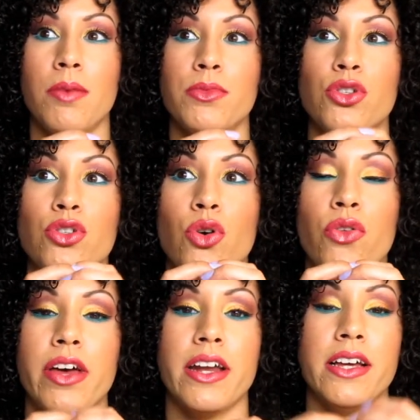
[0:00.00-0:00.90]

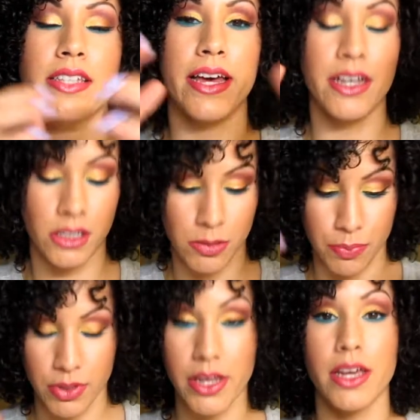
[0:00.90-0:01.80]
so that as I
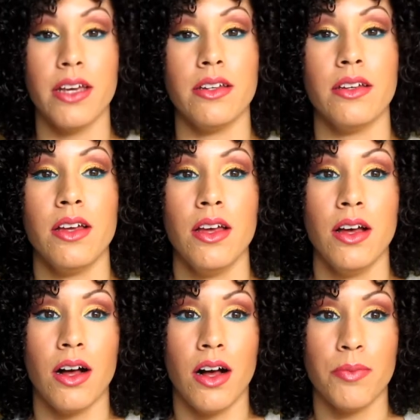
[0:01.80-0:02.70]
explain
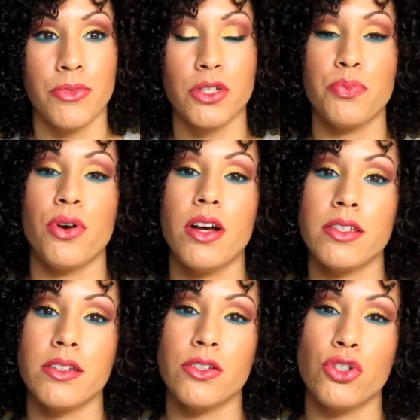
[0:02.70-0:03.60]
this
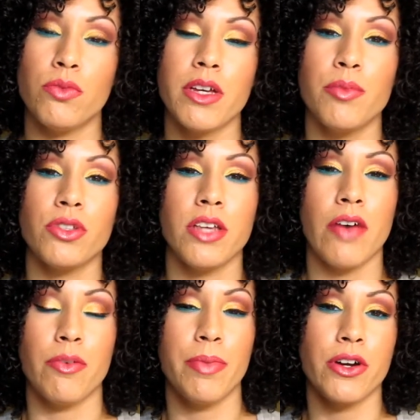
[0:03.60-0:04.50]
process, you'll be able to
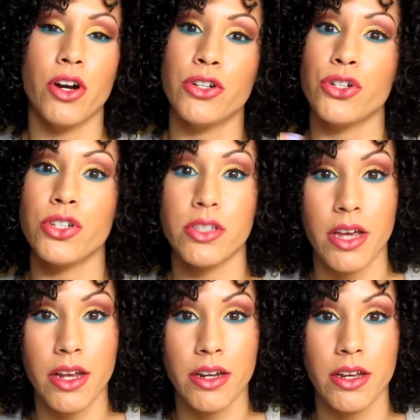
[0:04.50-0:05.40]
have a better
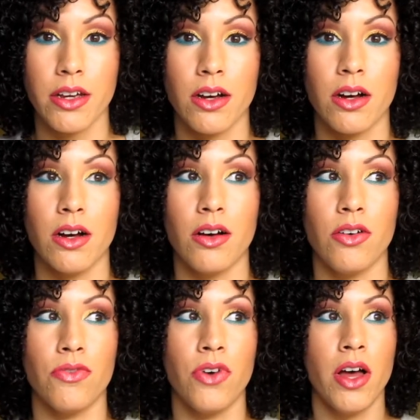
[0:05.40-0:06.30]
understanding
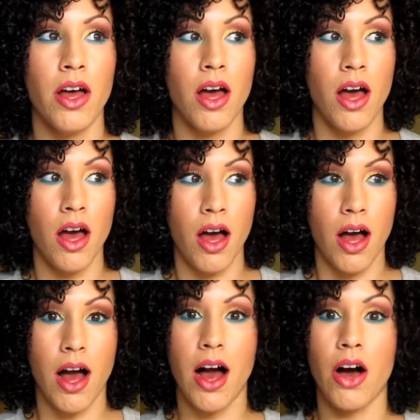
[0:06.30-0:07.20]
of
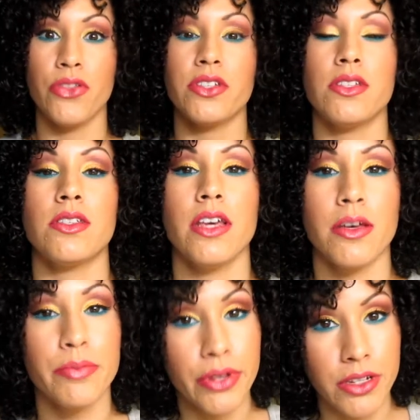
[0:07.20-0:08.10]
how this is
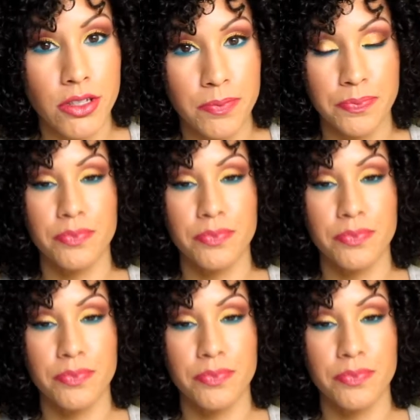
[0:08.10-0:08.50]
taking place.